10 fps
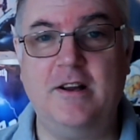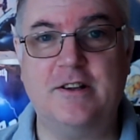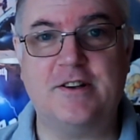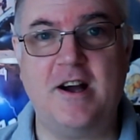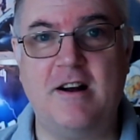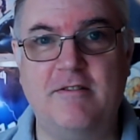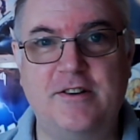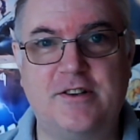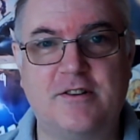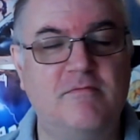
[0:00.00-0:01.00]

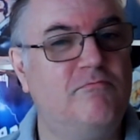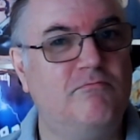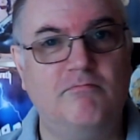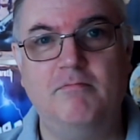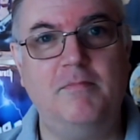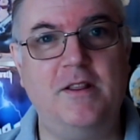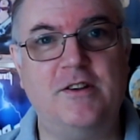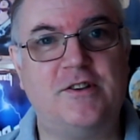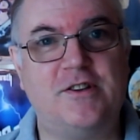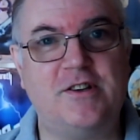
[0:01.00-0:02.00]
guitarist, but
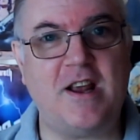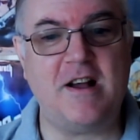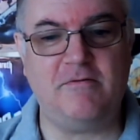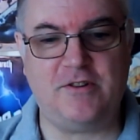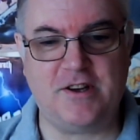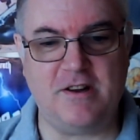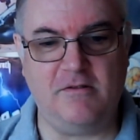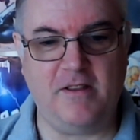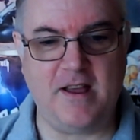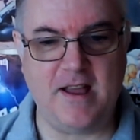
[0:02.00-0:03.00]
the sound's
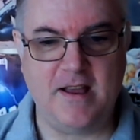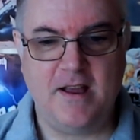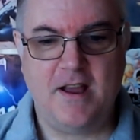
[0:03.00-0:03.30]
still there.